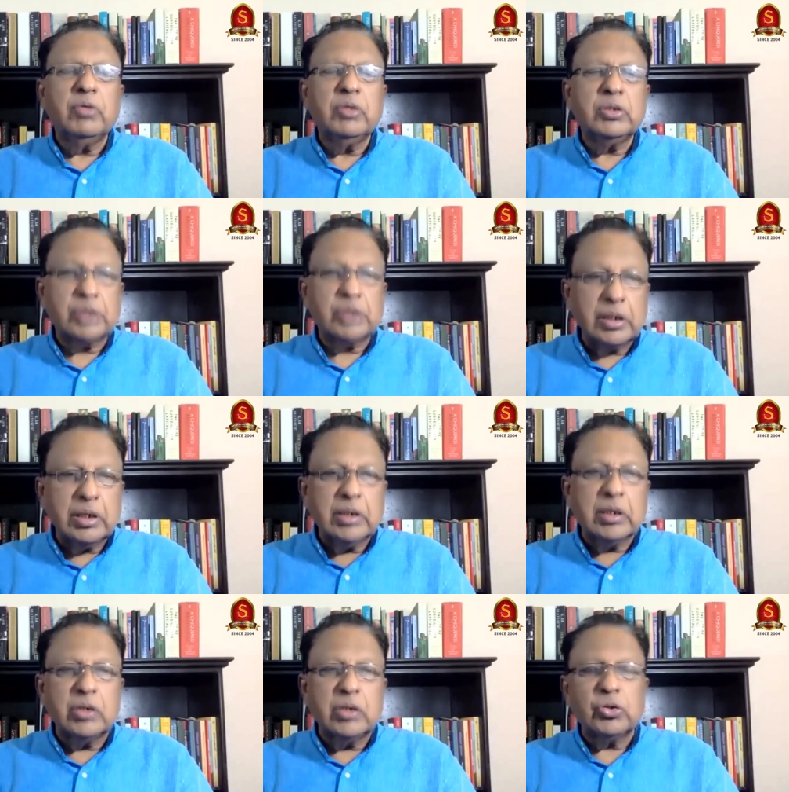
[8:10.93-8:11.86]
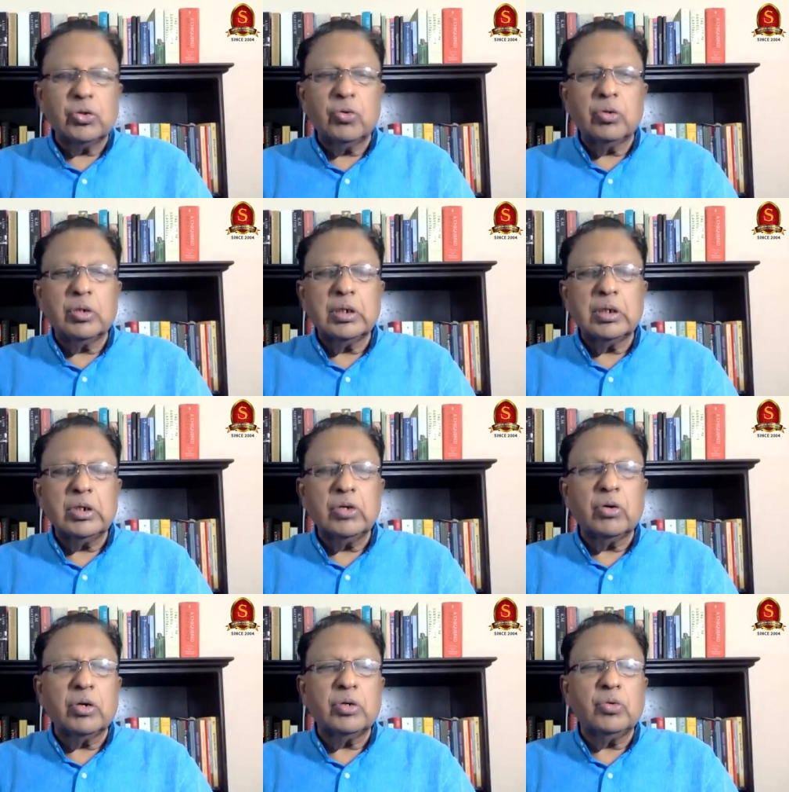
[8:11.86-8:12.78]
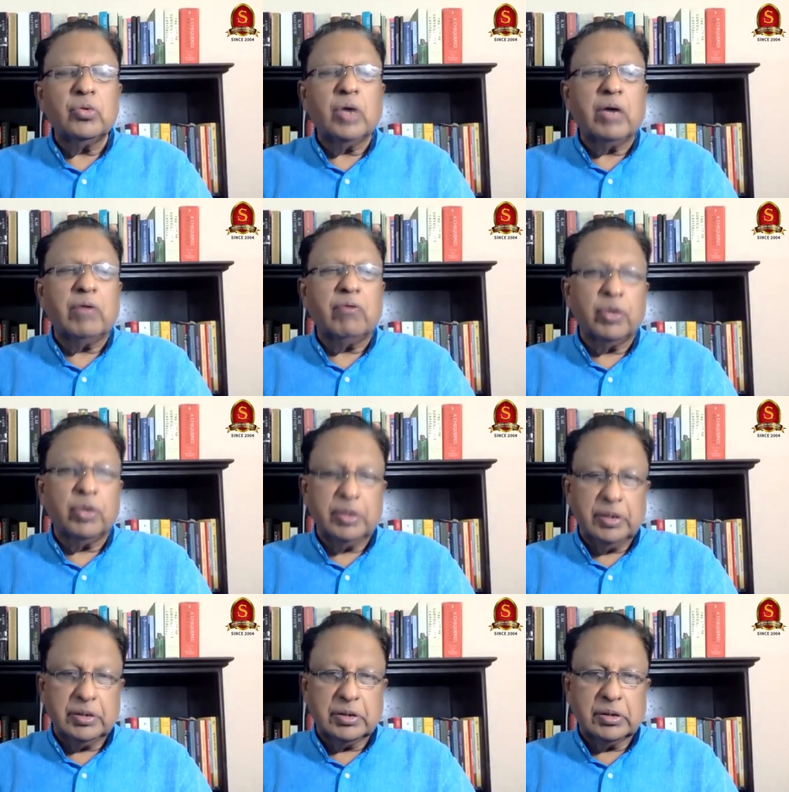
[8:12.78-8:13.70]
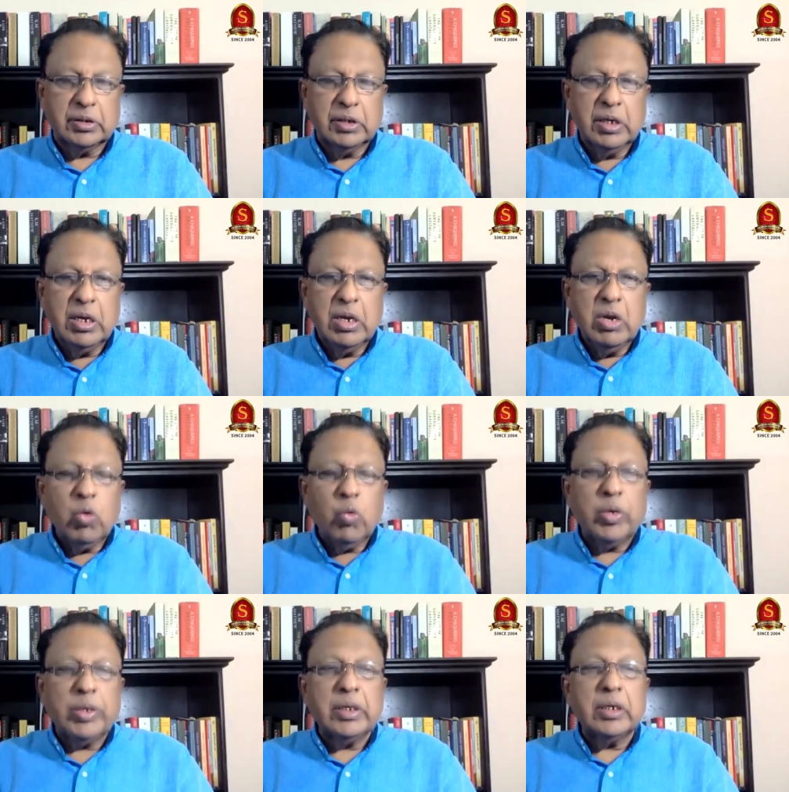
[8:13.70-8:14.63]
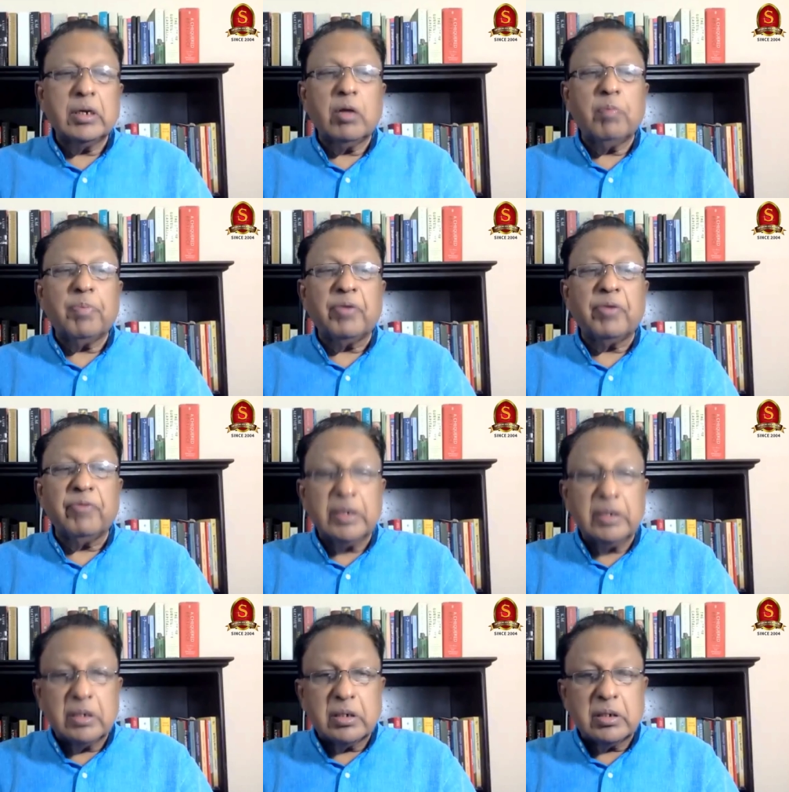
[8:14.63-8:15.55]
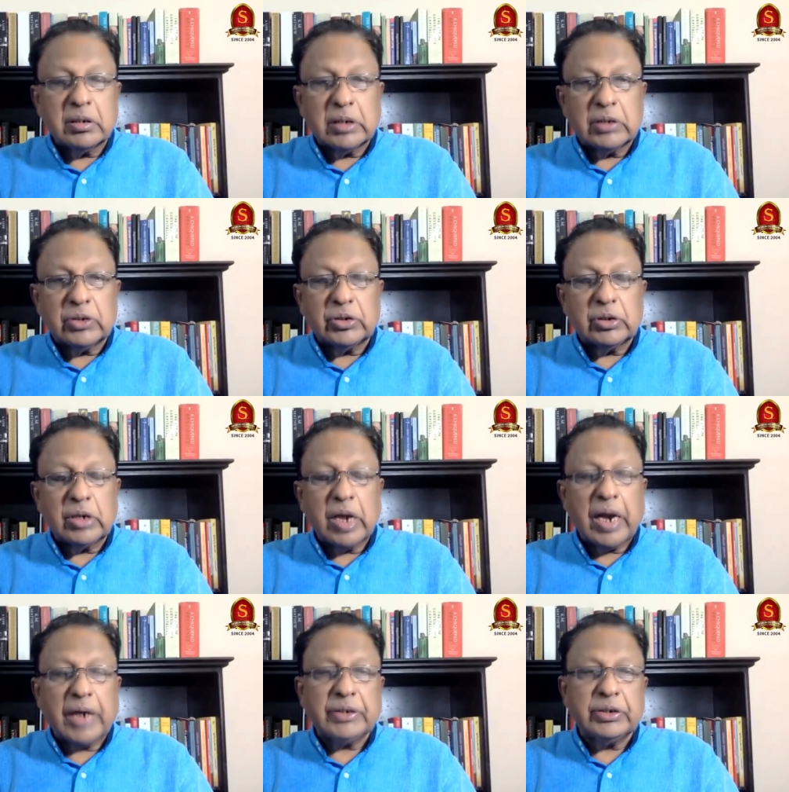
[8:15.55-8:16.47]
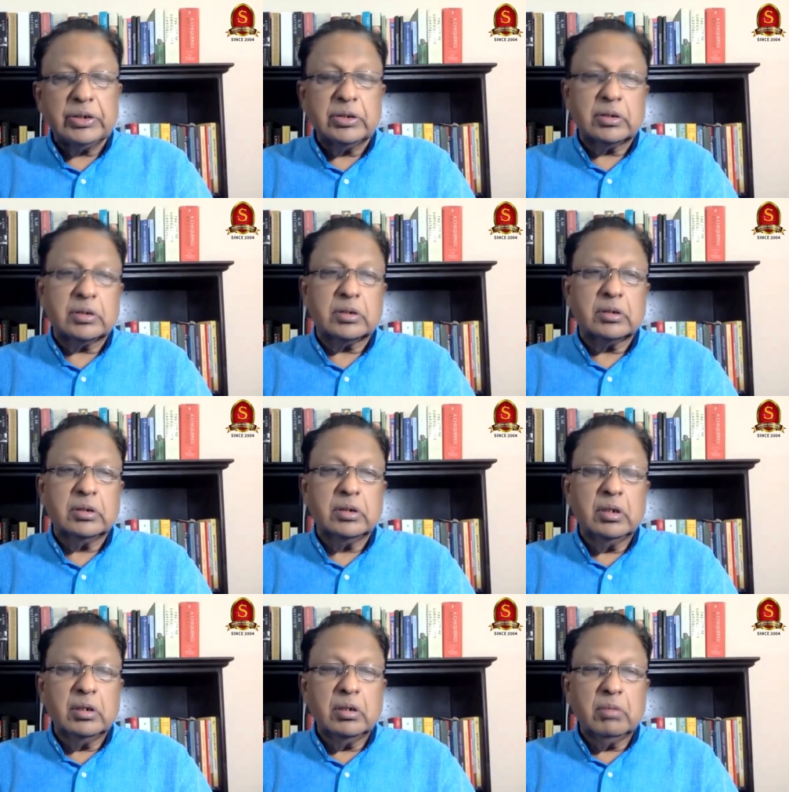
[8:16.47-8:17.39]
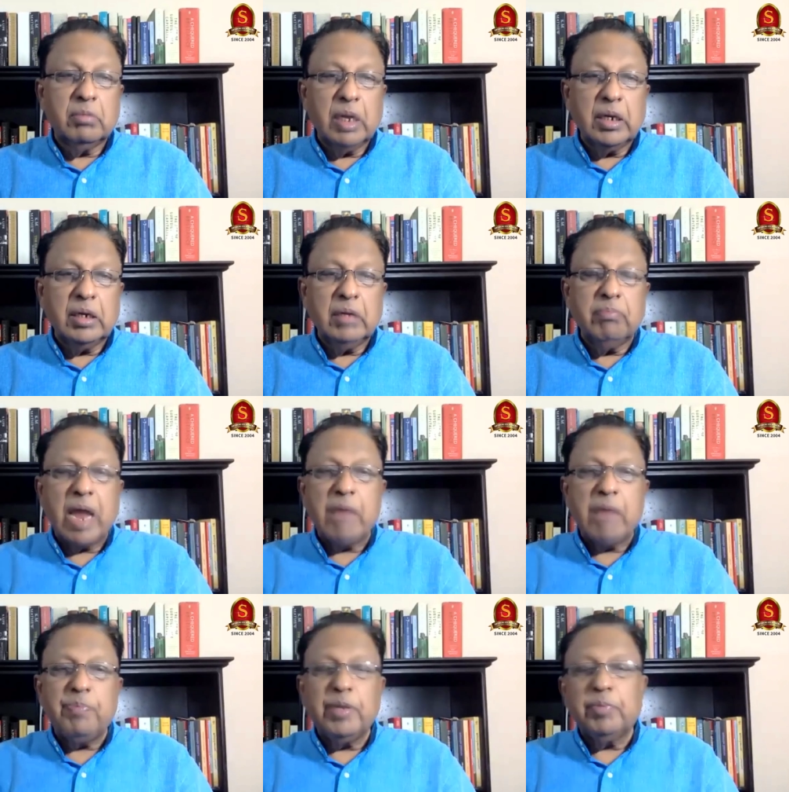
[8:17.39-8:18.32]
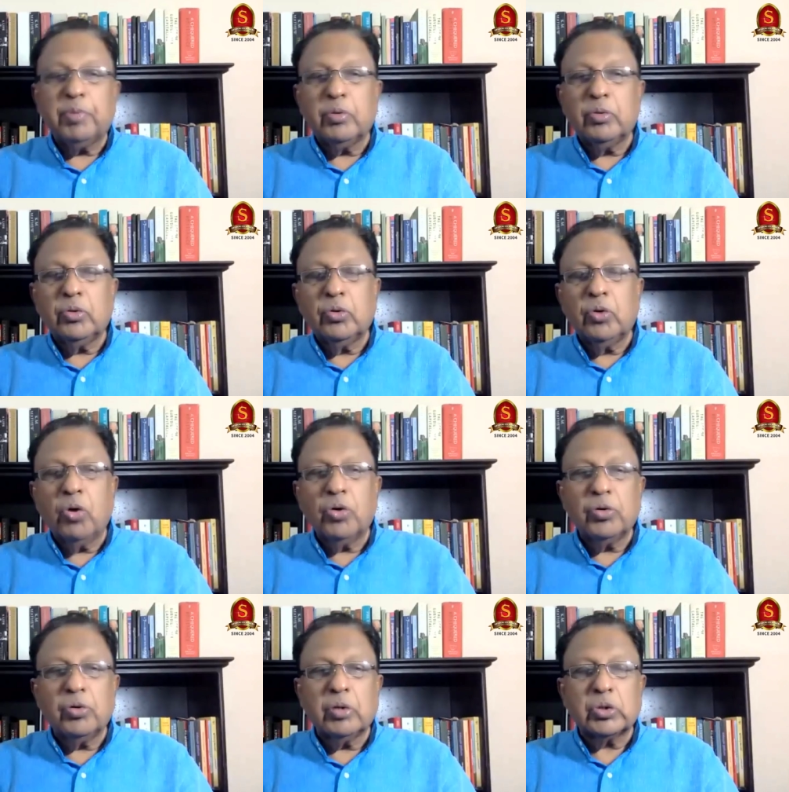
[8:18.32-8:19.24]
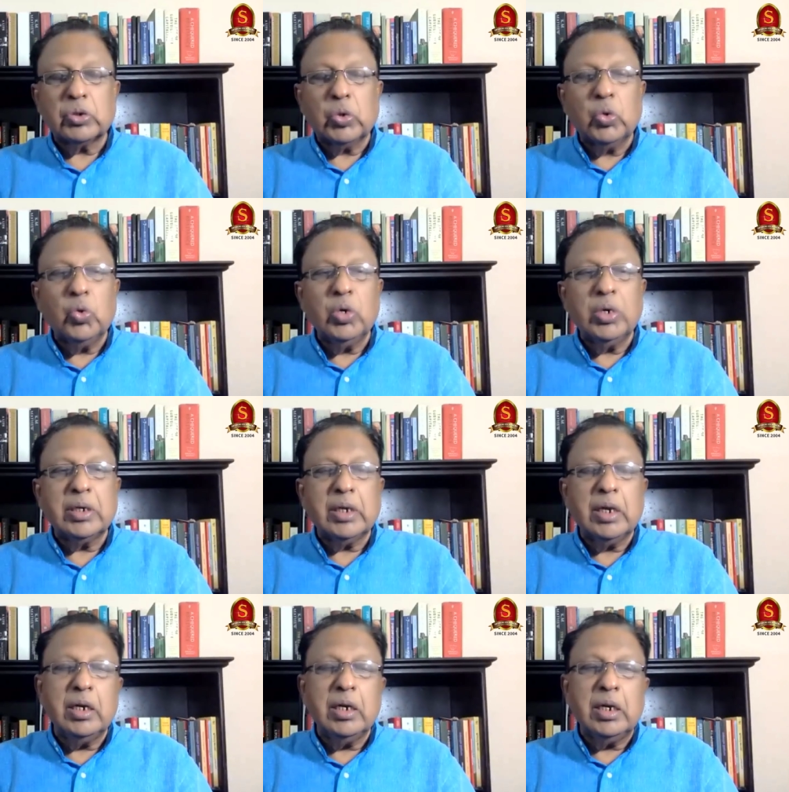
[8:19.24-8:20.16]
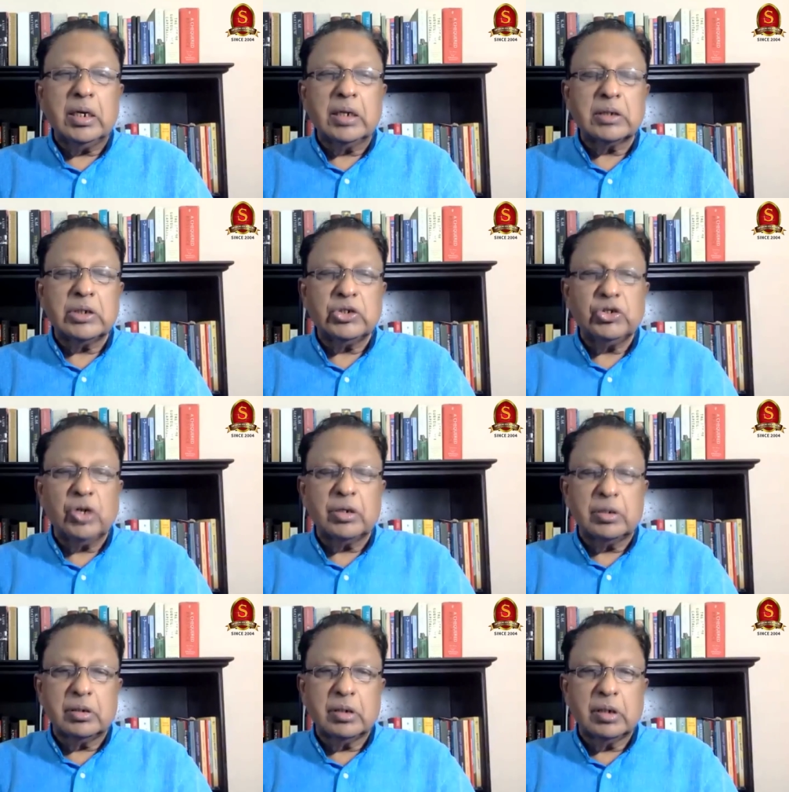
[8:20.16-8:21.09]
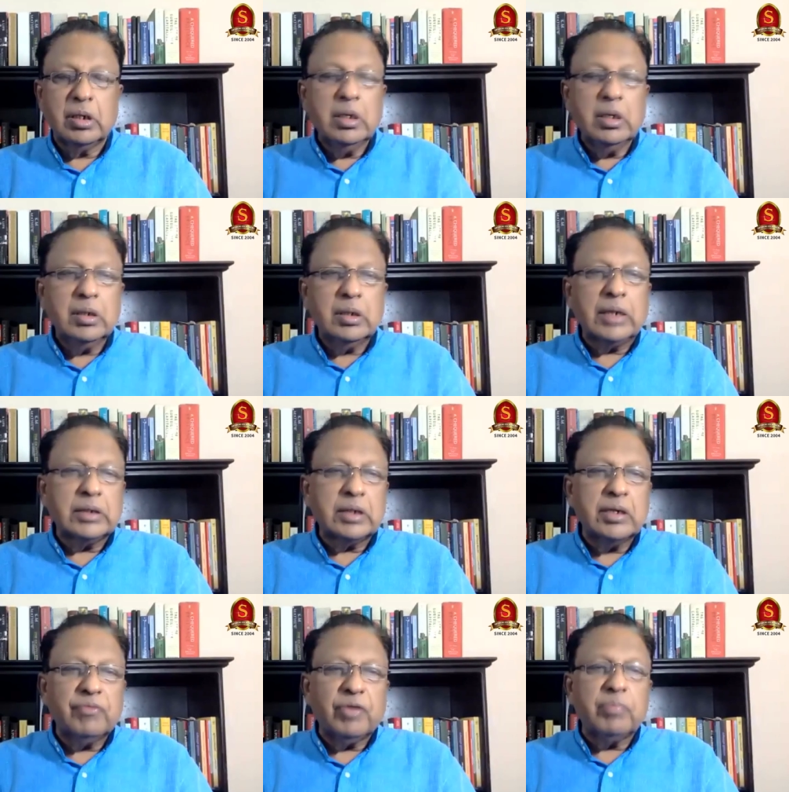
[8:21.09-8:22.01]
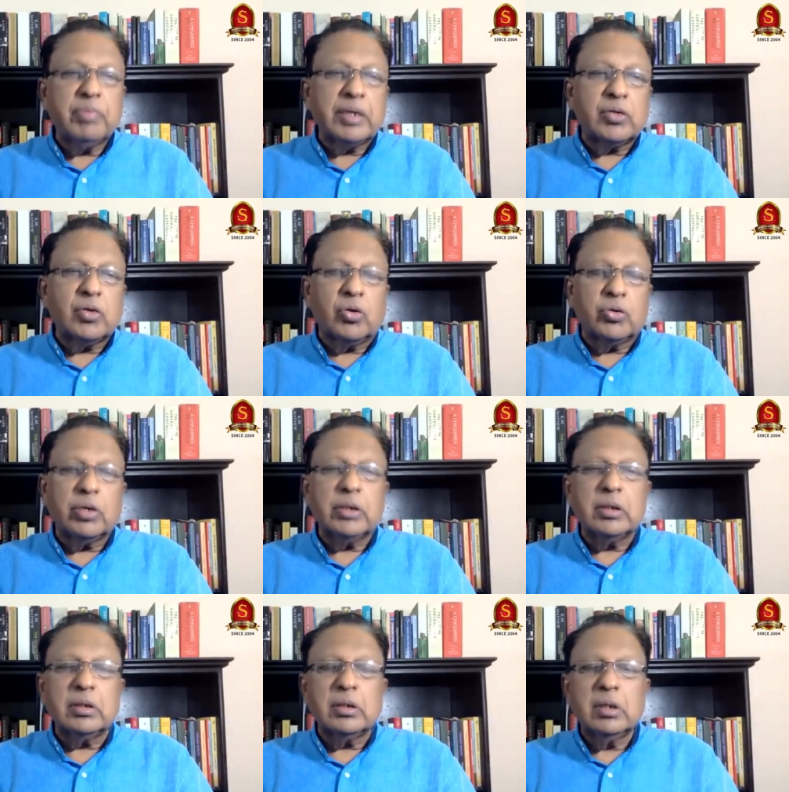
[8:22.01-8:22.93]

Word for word: strictly controlled in order to avoid this. Whether it will prevent such actions by mad people who go into a school and kill innocent children. That's a different matter altogether.